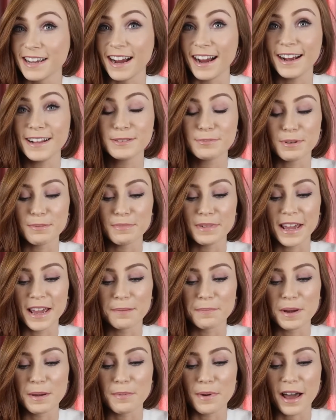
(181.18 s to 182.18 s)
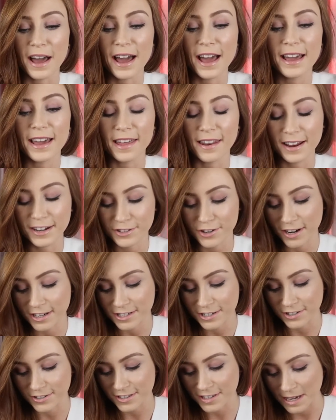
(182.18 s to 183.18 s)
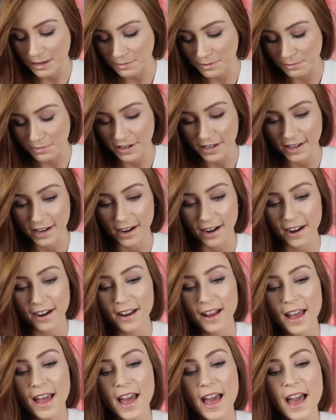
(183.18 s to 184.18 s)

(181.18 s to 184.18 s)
cards with me in my bag, and I try to just keep them in here.